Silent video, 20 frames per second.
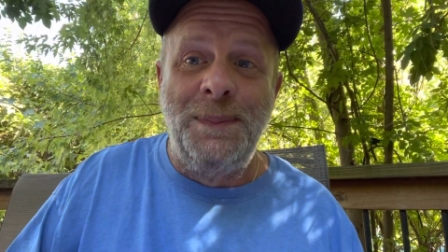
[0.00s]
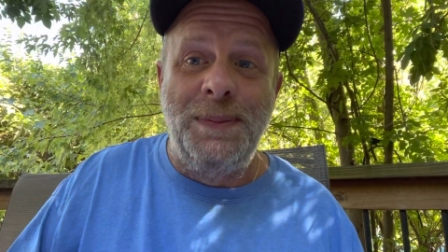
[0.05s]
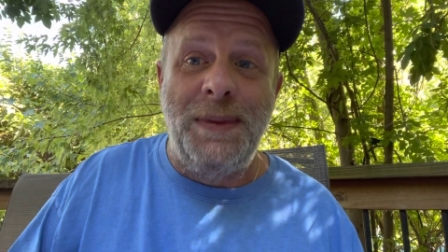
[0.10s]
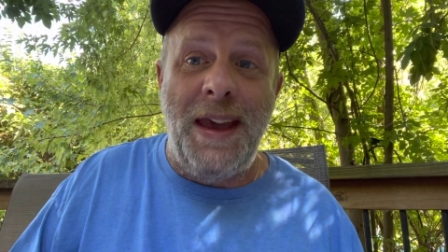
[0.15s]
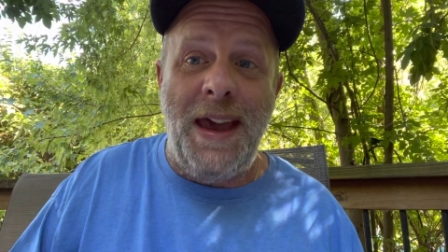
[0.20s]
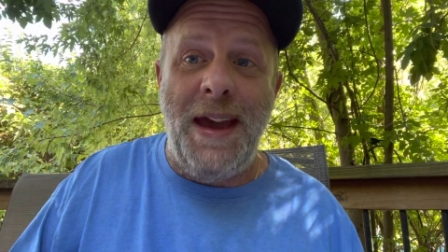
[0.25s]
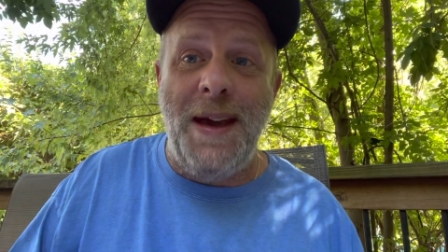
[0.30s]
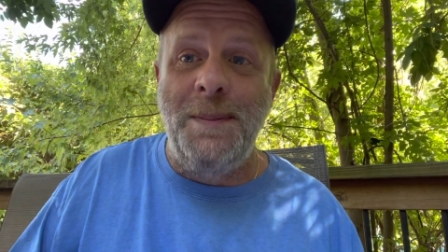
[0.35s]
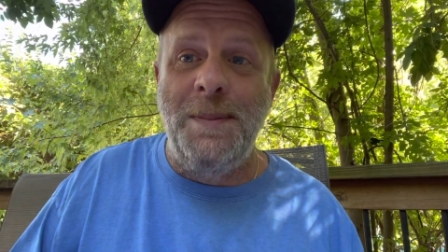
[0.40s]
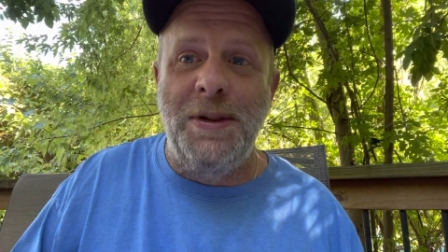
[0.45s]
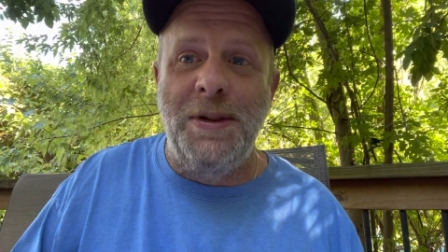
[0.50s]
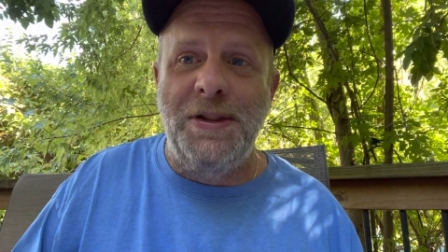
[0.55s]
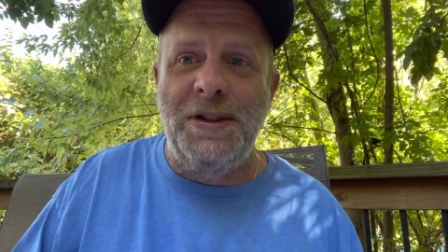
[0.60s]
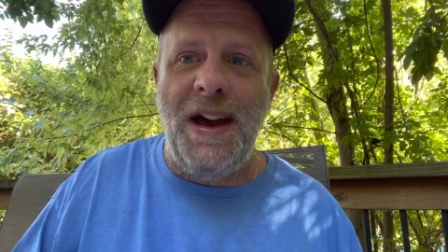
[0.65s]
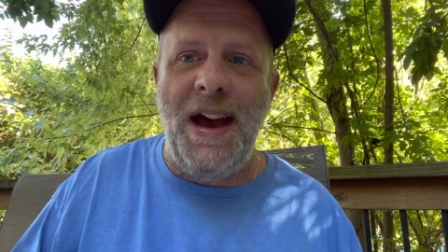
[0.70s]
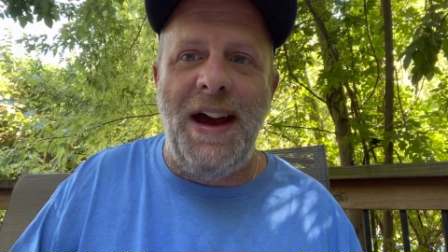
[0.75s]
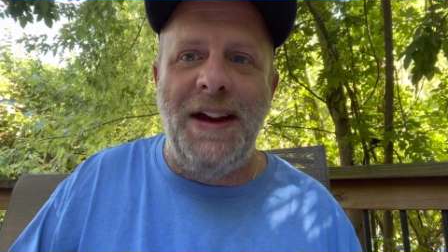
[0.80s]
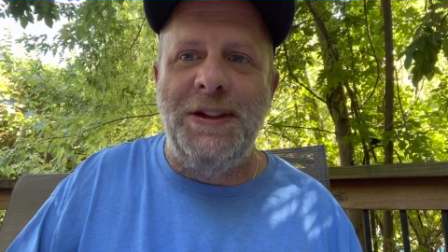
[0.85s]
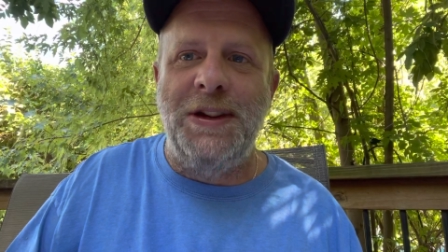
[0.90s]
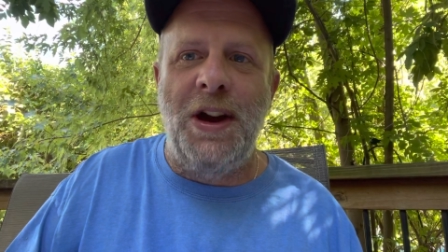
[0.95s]
hamburgers and
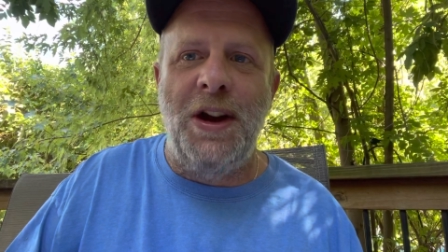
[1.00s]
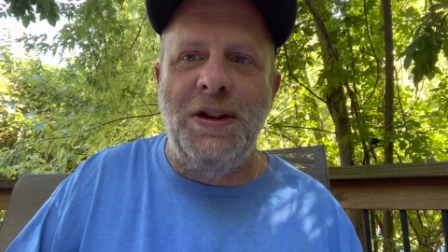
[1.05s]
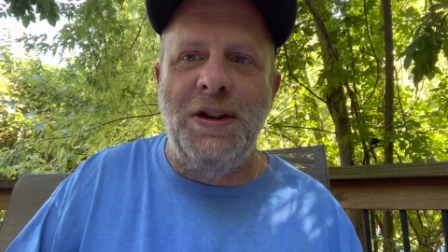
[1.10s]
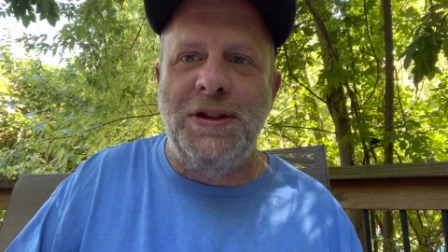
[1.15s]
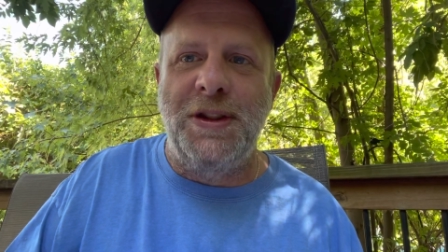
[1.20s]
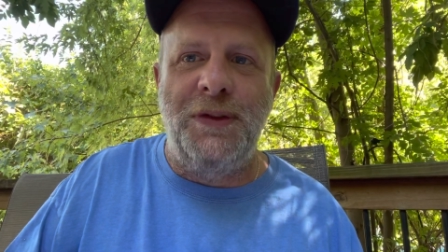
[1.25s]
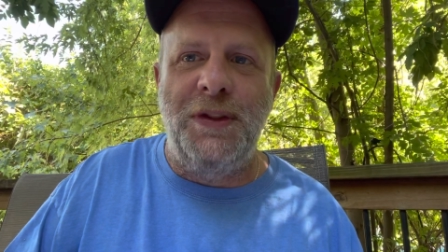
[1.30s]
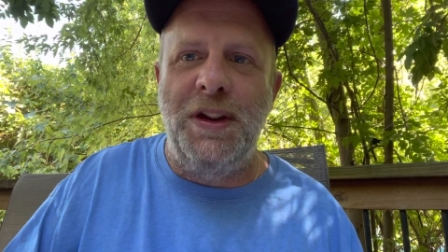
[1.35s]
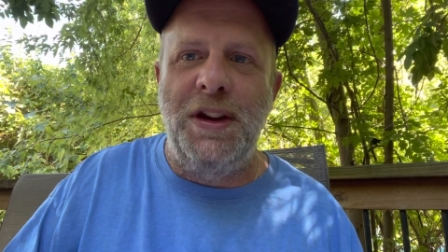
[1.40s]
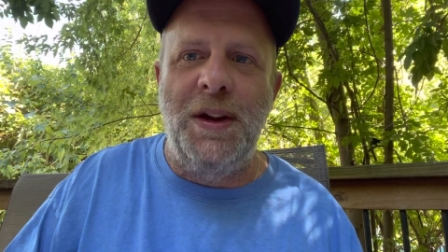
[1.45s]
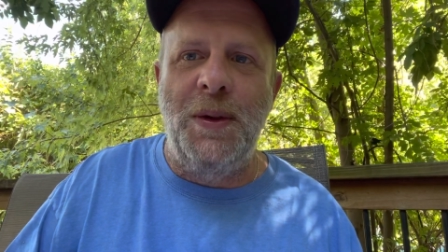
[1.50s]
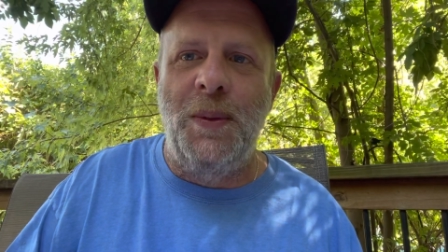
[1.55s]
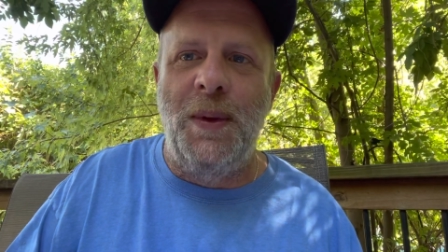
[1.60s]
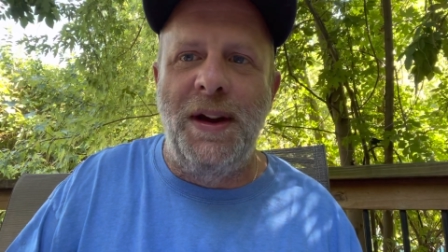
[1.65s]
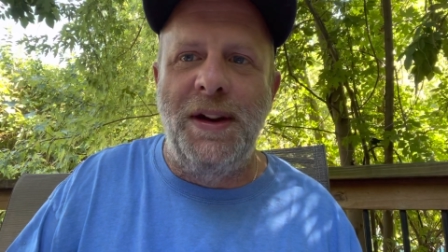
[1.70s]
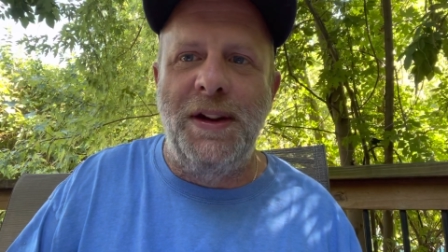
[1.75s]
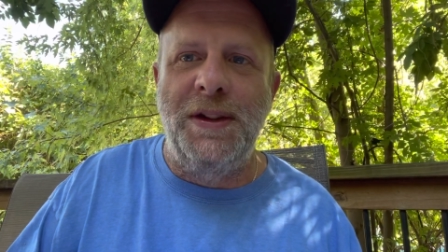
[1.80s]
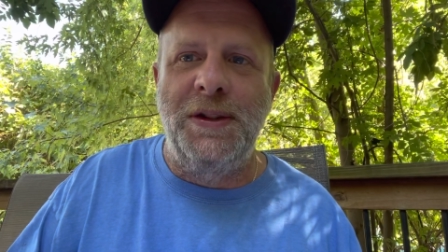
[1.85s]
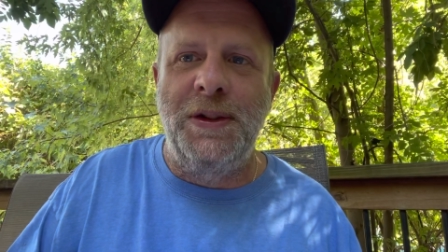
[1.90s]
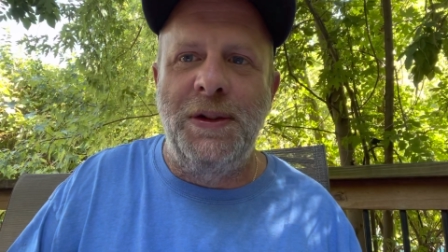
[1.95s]
hot dogs if you didn't
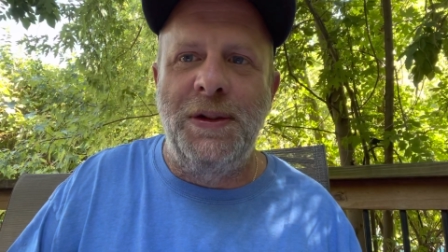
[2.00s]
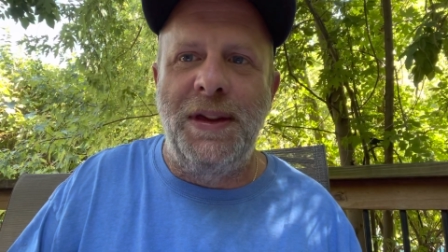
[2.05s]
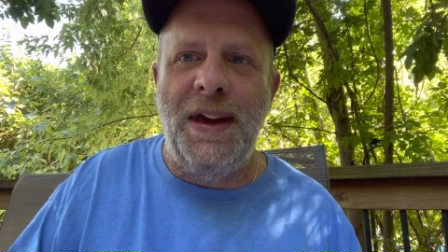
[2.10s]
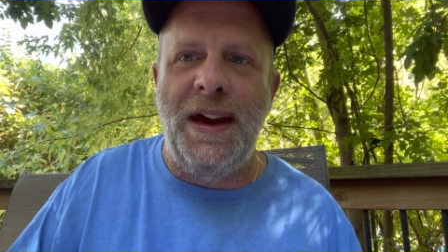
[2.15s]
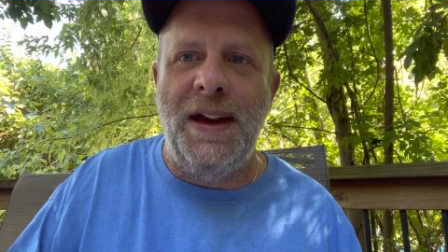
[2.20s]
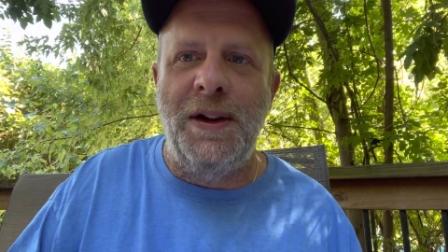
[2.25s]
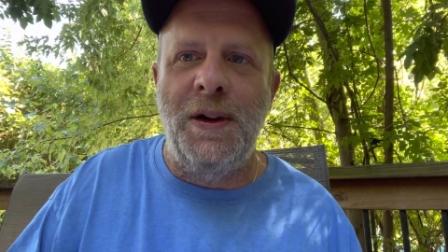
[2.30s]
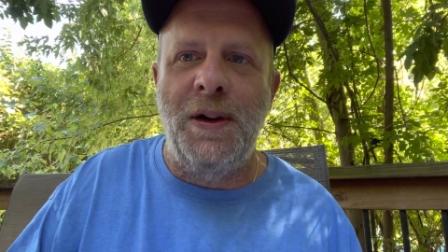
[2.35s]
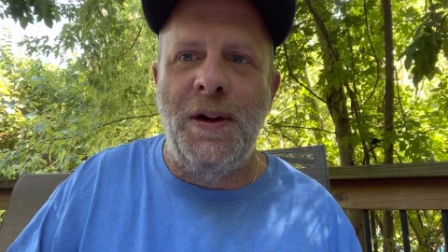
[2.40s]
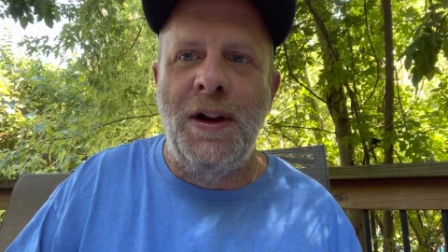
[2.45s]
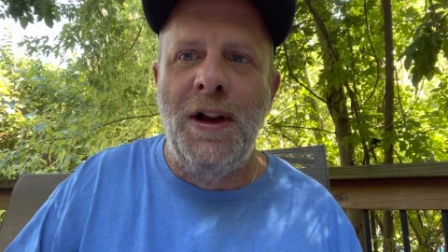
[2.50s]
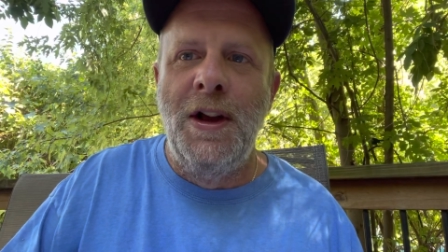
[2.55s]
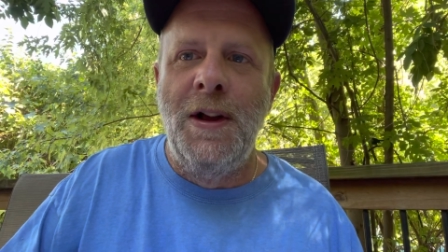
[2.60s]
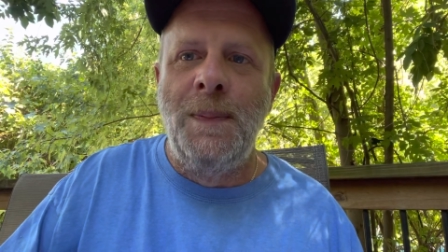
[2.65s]
want to do that or